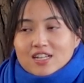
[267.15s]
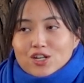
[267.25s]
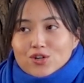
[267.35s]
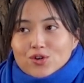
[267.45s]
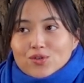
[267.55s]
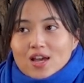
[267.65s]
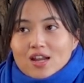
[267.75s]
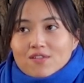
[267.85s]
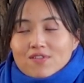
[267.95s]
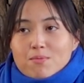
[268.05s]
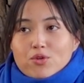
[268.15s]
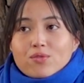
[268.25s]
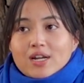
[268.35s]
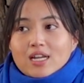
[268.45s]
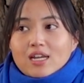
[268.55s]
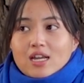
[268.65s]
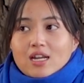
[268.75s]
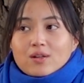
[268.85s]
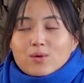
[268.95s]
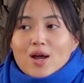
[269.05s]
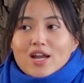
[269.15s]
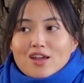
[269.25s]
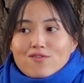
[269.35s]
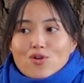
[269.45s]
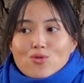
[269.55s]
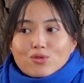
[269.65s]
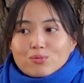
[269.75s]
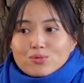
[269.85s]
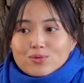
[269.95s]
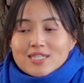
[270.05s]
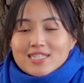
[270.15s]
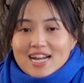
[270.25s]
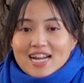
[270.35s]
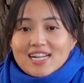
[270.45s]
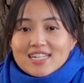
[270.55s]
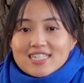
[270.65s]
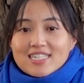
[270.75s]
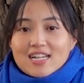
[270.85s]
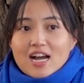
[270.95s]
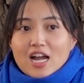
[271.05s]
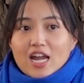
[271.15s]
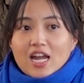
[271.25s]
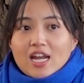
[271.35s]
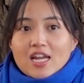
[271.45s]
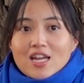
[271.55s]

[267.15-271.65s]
I know that if I'm already in quite a vulnerable state, I